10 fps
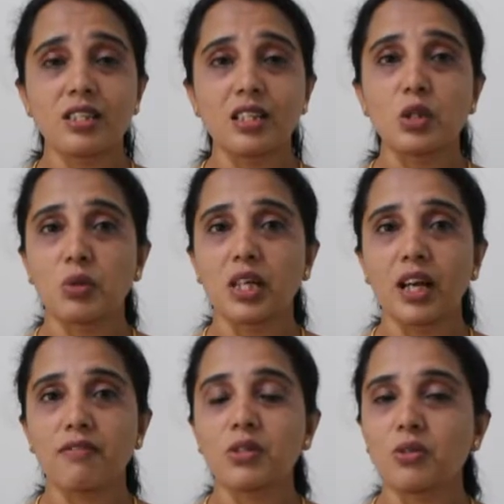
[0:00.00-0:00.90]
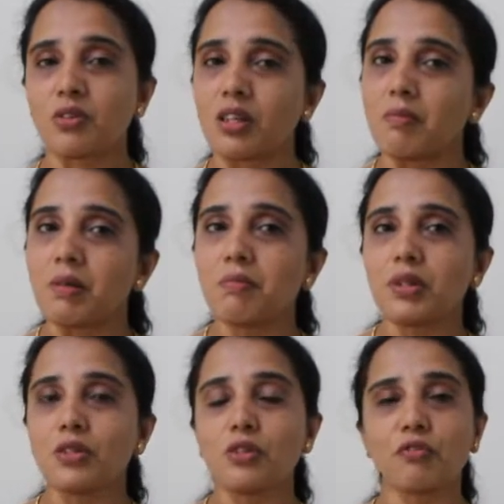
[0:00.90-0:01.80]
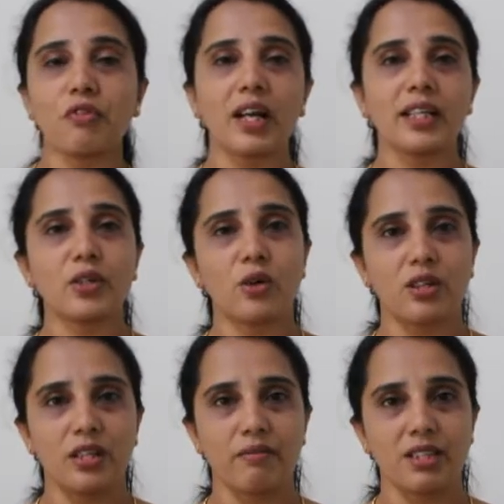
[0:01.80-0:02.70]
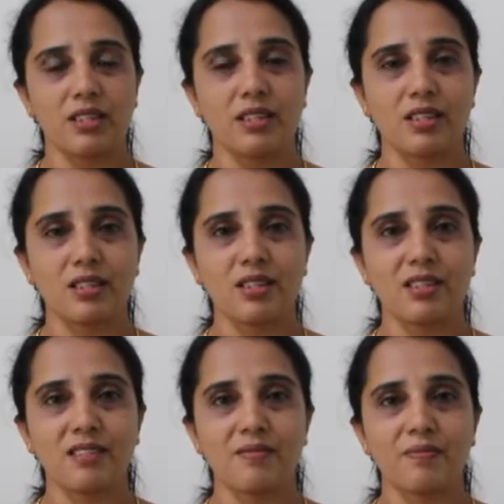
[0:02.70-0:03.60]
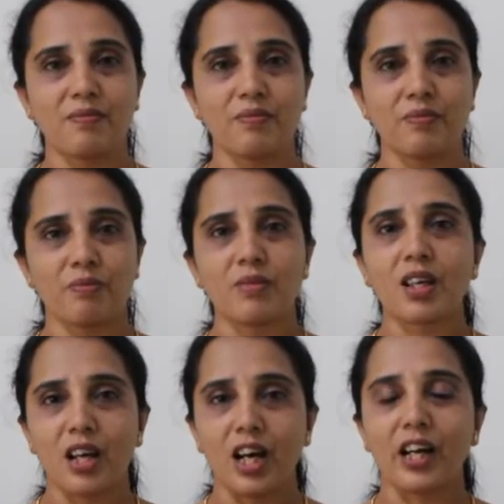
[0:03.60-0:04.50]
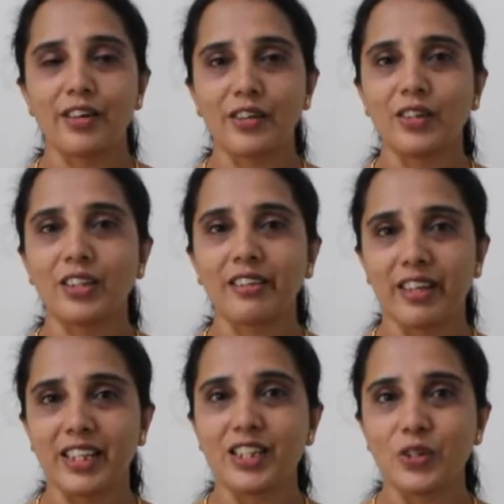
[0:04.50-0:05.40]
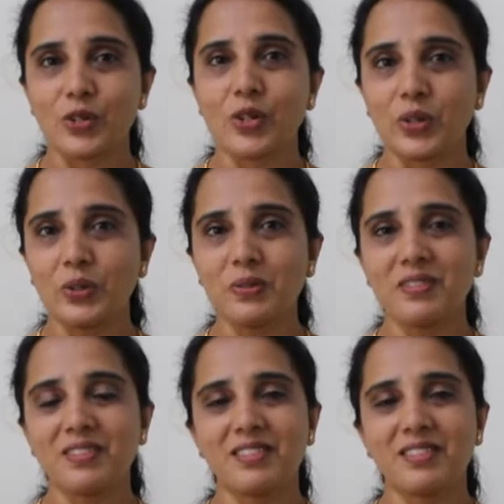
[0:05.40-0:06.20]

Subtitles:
that we have to remember to find non-living things? Are you all ready to know?